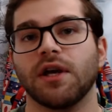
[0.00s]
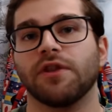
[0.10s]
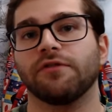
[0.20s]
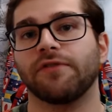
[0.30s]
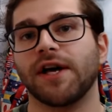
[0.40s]

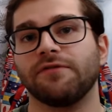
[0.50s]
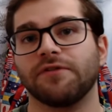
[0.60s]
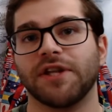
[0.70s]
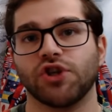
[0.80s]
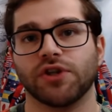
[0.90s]
The 5
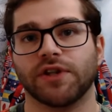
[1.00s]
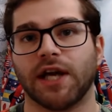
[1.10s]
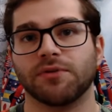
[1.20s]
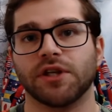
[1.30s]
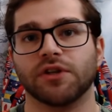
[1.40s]
phonation
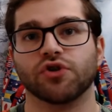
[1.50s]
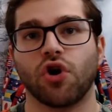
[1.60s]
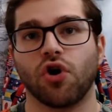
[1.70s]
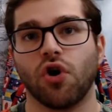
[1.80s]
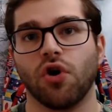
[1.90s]
types in
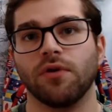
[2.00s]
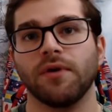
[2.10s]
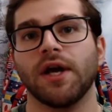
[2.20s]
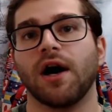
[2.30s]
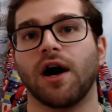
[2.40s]
Xoon
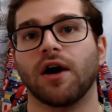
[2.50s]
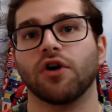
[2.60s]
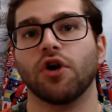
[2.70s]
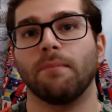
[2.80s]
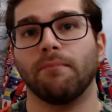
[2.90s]

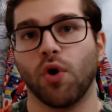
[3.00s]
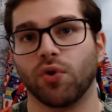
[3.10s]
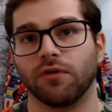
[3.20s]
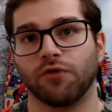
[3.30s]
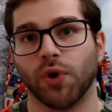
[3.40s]
are
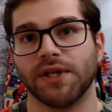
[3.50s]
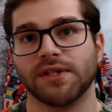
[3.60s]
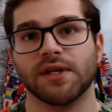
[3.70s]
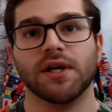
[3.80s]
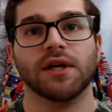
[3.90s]
modal voice,